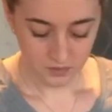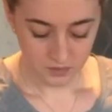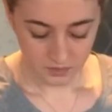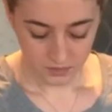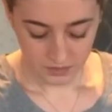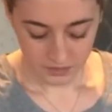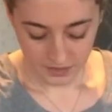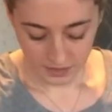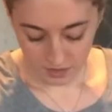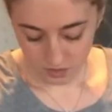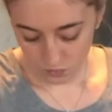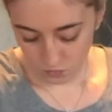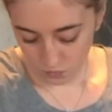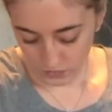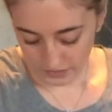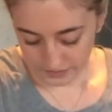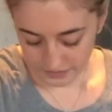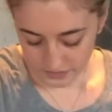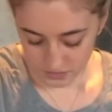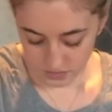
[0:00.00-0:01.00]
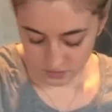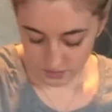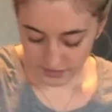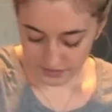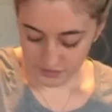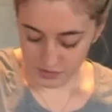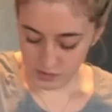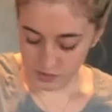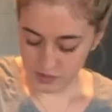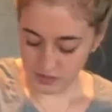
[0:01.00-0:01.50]
Now, while I do have
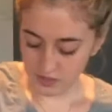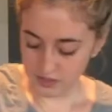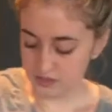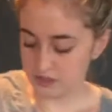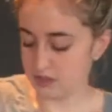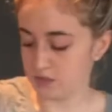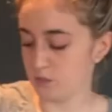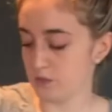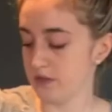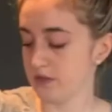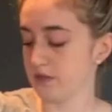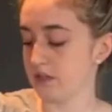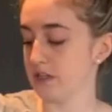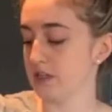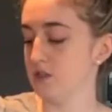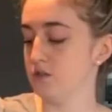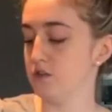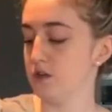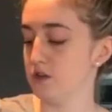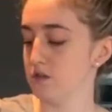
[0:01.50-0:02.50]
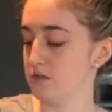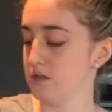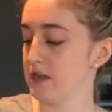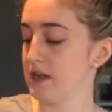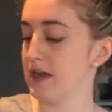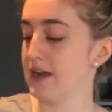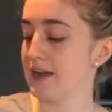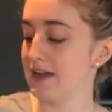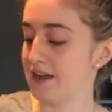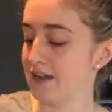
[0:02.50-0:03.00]
you here, I did want to let you know that I
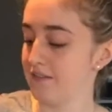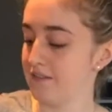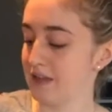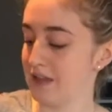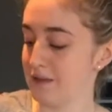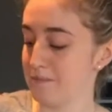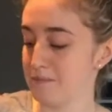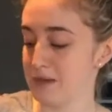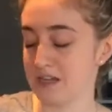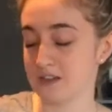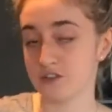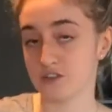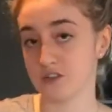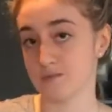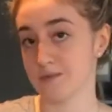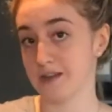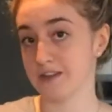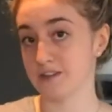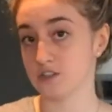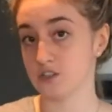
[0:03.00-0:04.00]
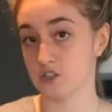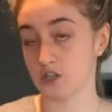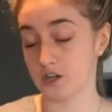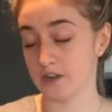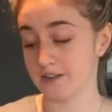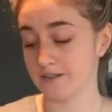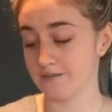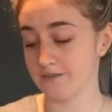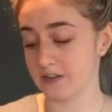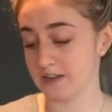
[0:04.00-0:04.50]
have a mastermind
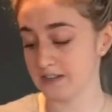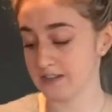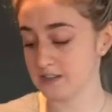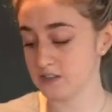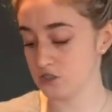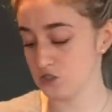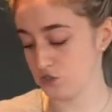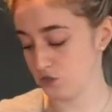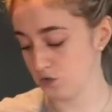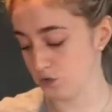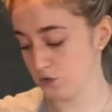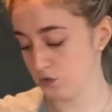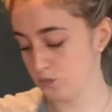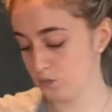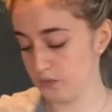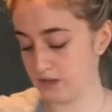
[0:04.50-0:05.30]
starting very soon.